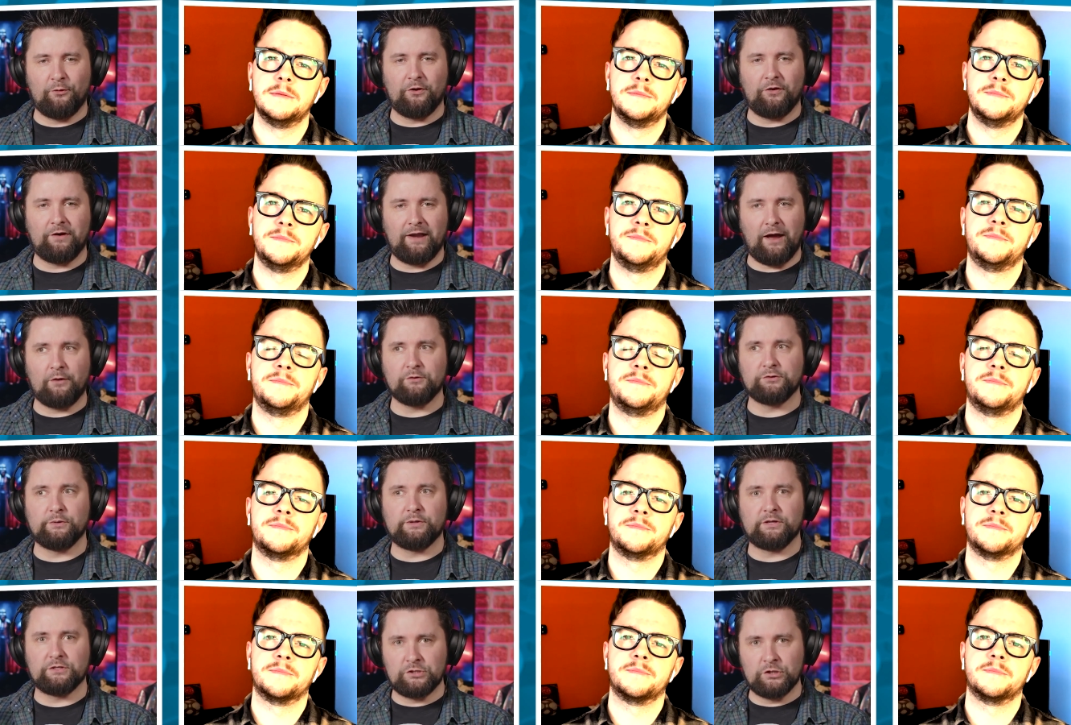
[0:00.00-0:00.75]
Speaker 1: are now
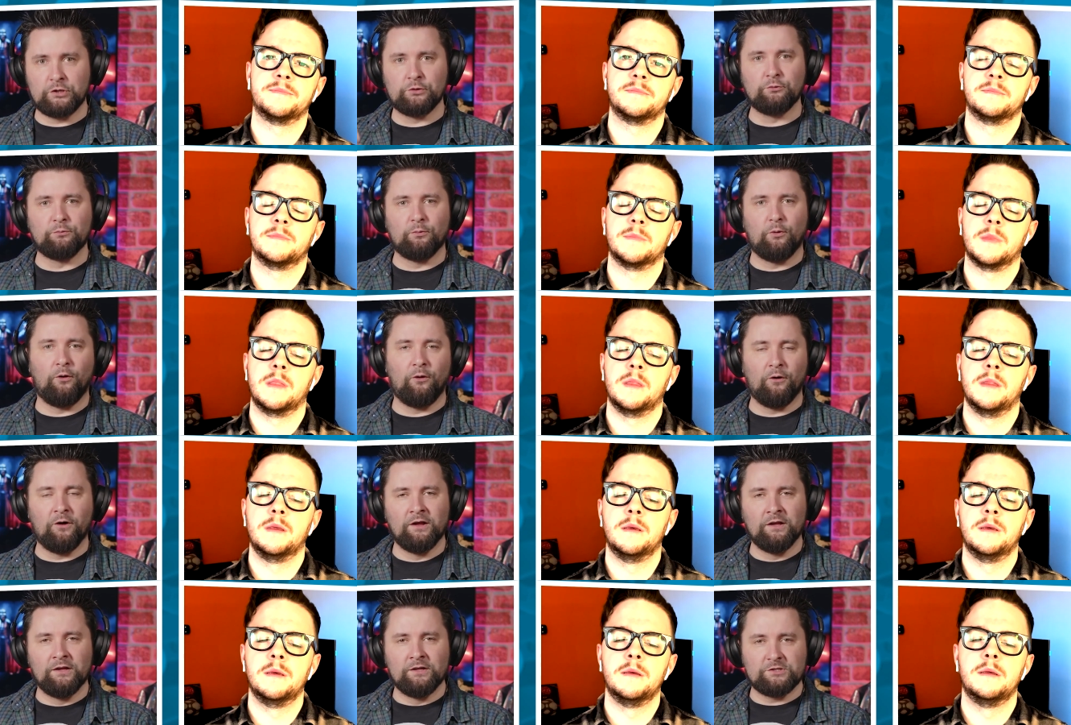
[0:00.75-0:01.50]
doing two
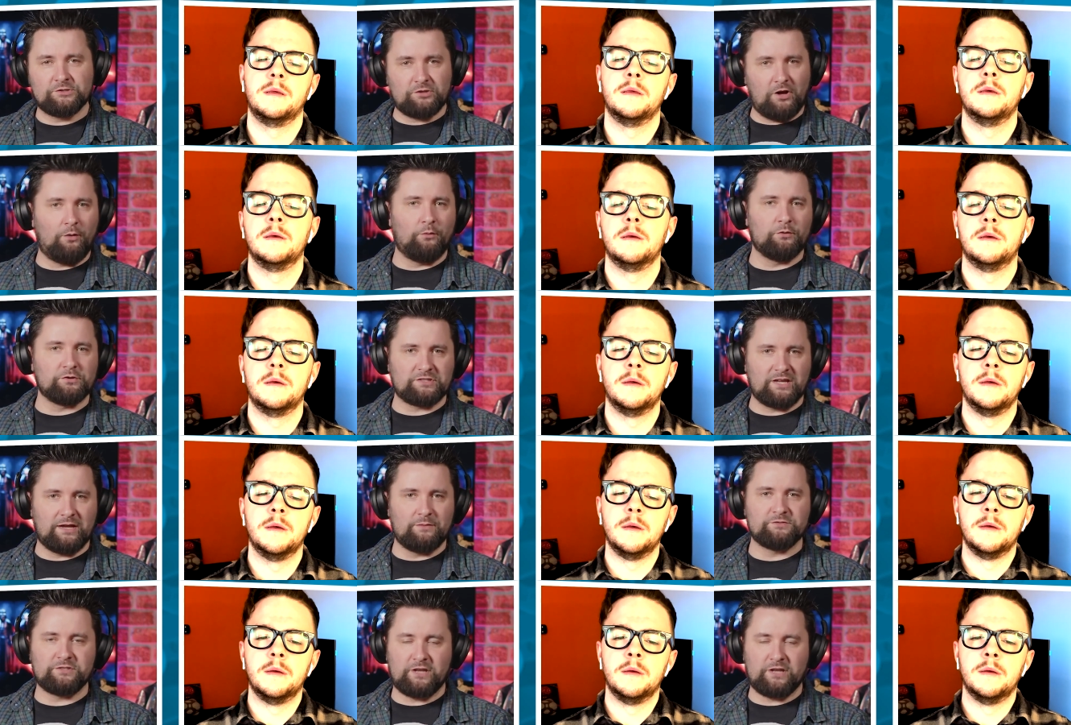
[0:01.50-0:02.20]
more Star Wars games,